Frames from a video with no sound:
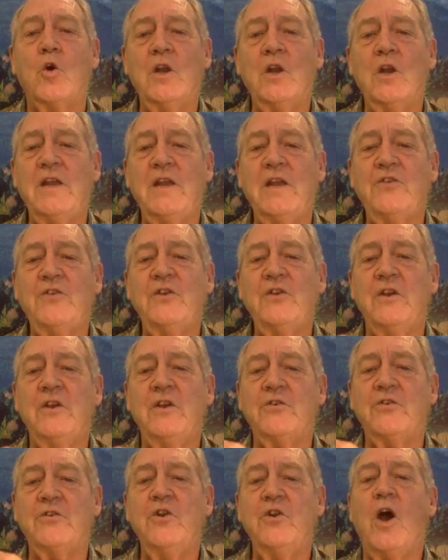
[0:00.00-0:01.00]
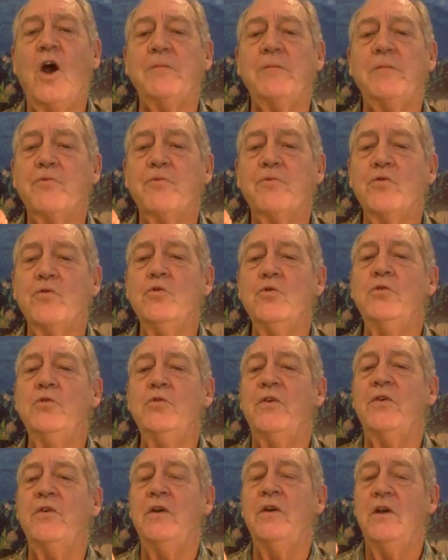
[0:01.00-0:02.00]
correlation does not
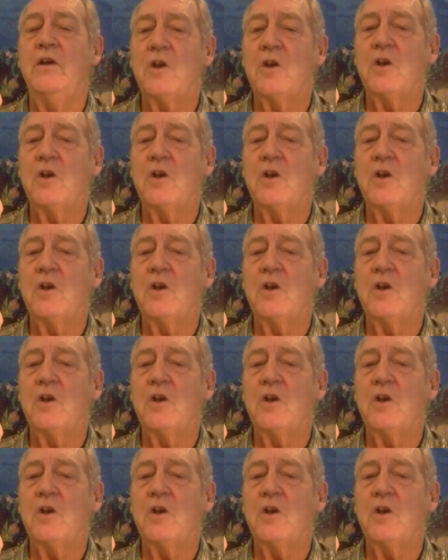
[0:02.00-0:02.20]
prove